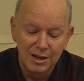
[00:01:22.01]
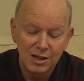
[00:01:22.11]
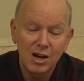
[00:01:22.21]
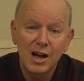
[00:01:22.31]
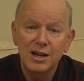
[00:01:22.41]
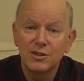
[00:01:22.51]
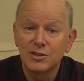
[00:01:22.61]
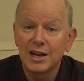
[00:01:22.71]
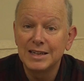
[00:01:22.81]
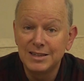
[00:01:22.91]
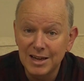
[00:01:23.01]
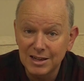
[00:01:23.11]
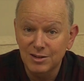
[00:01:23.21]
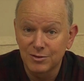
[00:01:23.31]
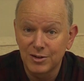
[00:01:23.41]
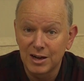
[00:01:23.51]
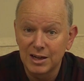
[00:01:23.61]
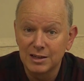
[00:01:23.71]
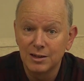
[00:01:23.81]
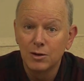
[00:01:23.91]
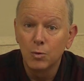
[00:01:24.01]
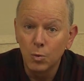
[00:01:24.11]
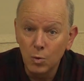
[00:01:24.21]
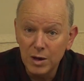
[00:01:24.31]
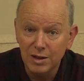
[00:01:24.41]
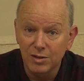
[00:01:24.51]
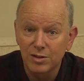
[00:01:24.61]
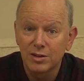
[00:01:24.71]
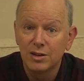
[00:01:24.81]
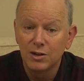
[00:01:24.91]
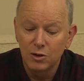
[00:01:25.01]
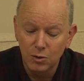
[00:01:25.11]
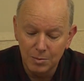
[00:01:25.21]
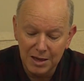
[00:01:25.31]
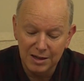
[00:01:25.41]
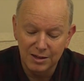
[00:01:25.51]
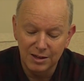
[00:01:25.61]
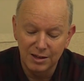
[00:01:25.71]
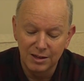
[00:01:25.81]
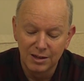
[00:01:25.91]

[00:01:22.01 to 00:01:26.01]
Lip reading: God is identified with humanity.